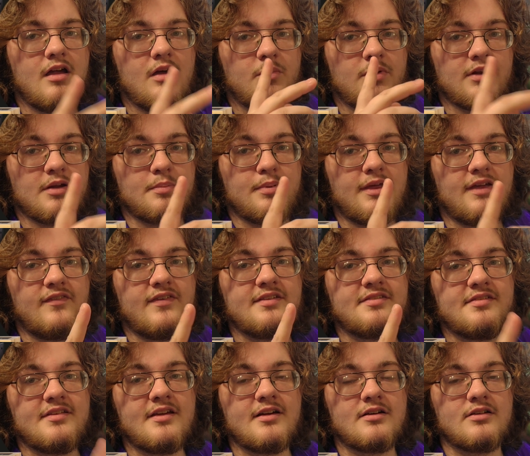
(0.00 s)
But a
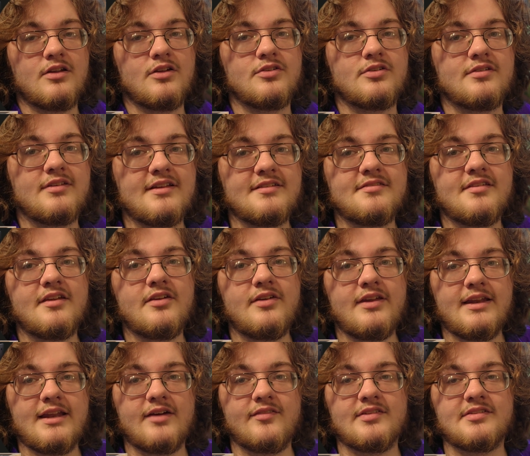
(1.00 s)
PVC enclosure, let's say you
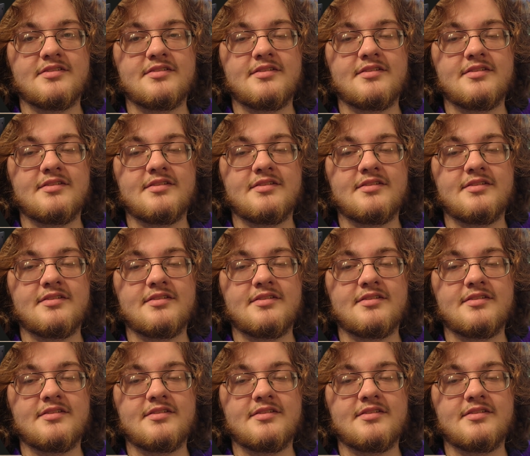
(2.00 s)
need to have a